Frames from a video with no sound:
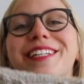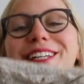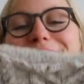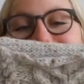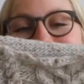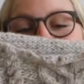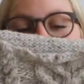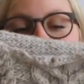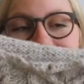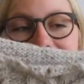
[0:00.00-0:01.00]
Look at
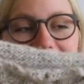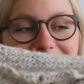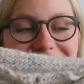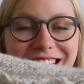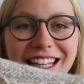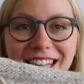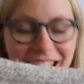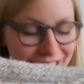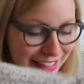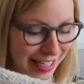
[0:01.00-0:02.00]
this, guys.
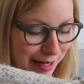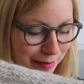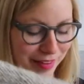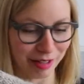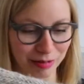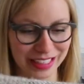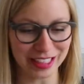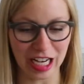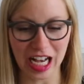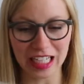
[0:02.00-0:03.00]
Last time that we
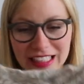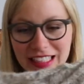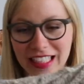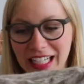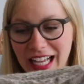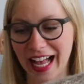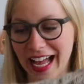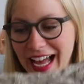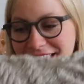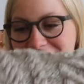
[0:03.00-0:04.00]
talked,
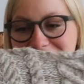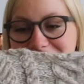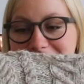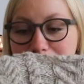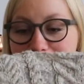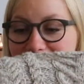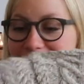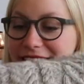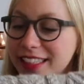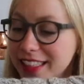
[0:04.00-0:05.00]
I hadn't even
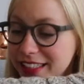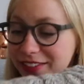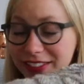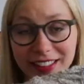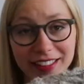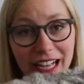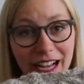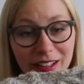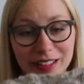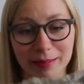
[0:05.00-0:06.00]
separated the sleeves.
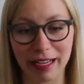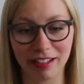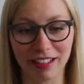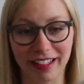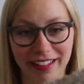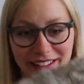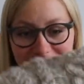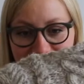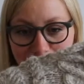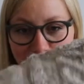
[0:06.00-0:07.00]
I was about like
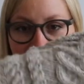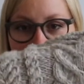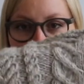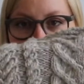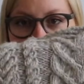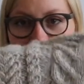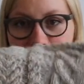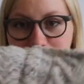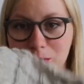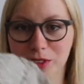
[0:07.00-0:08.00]
somewhere here.
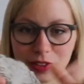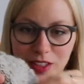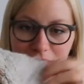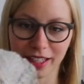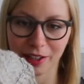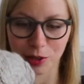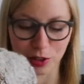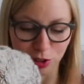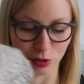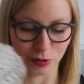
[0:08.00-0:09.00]
Oops, there's like hair
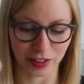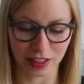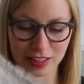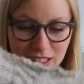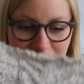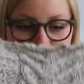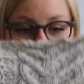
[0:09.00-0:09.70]
all over this thing.